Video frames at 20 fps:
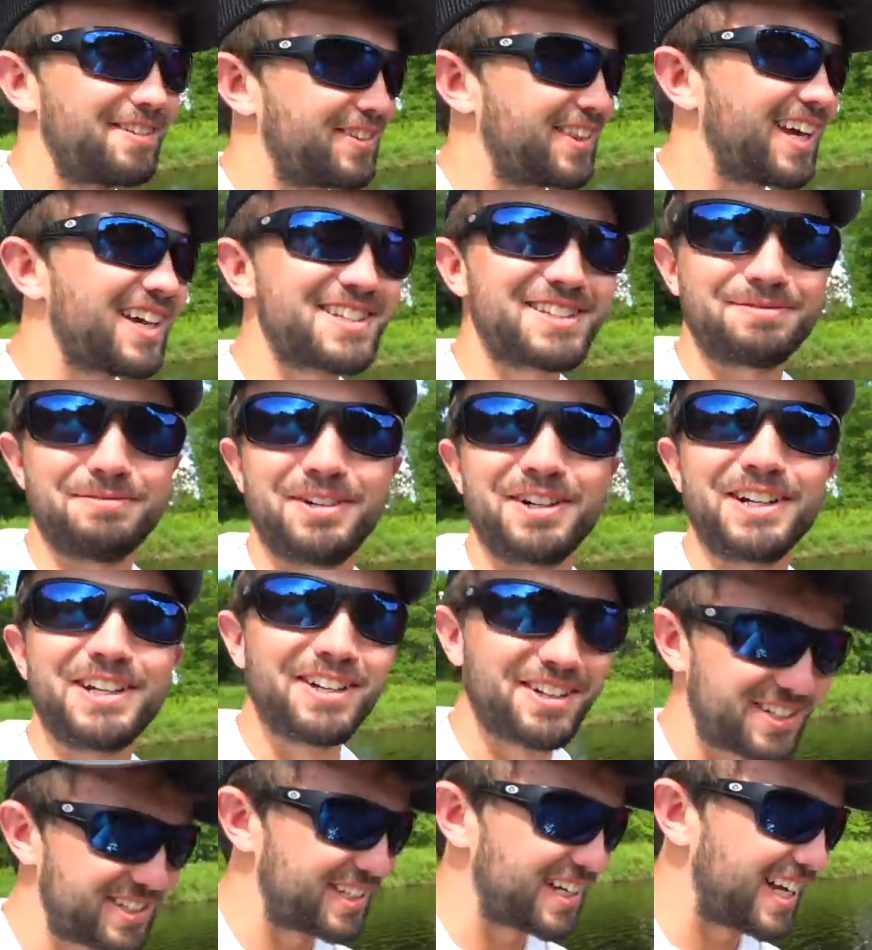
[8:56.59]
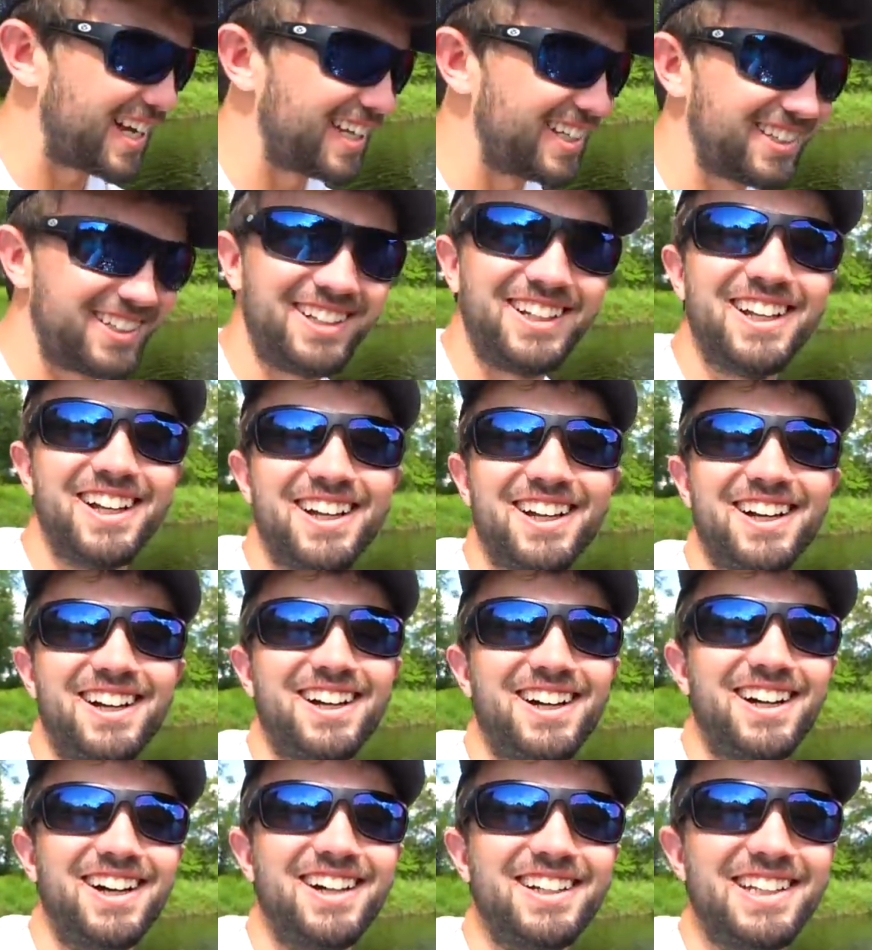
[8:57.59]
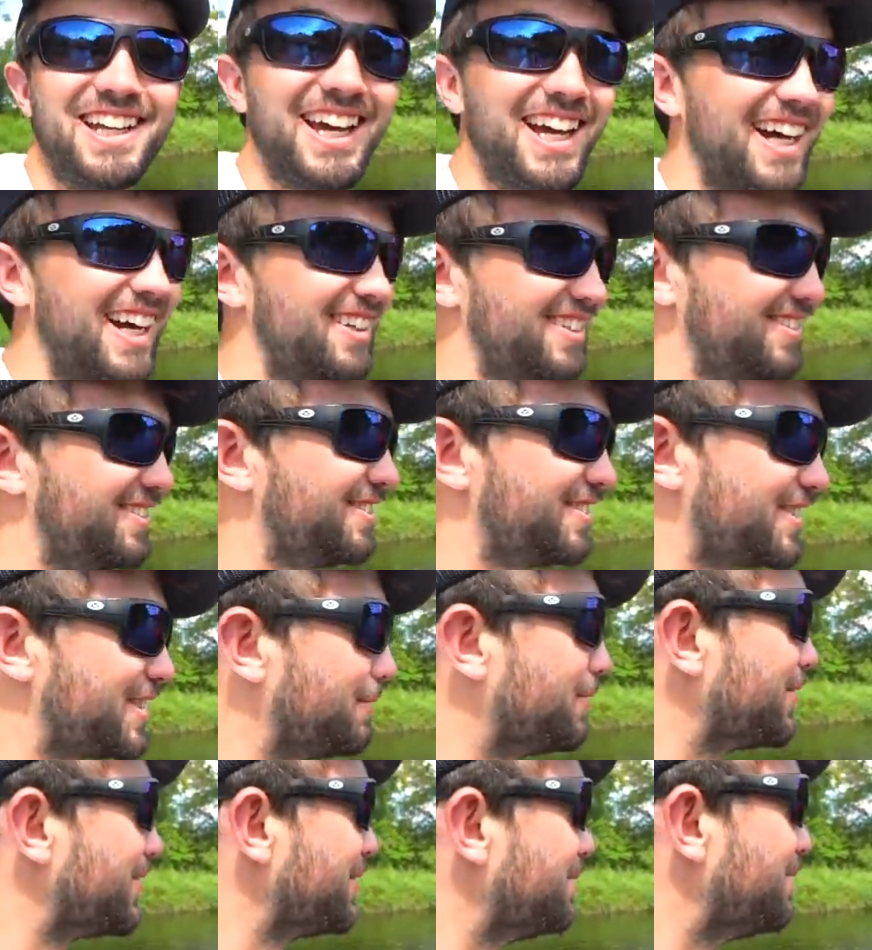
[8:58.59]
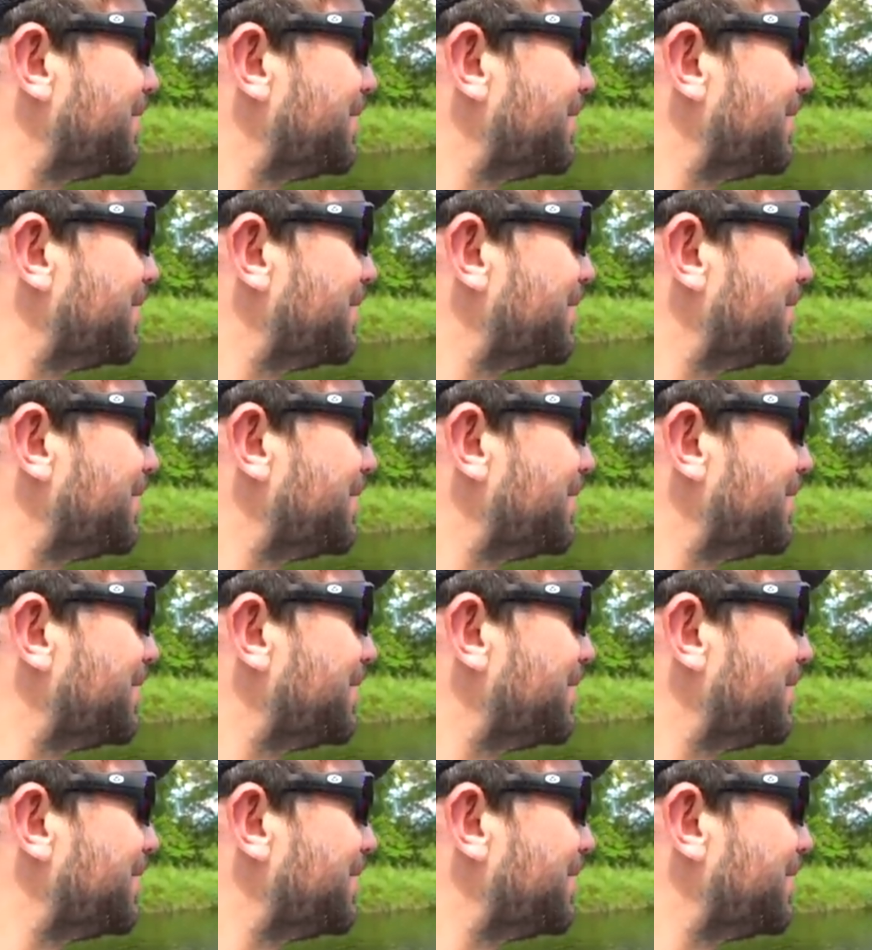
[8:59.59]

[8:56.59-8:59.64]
If that's more your style, uh, yeah, some of the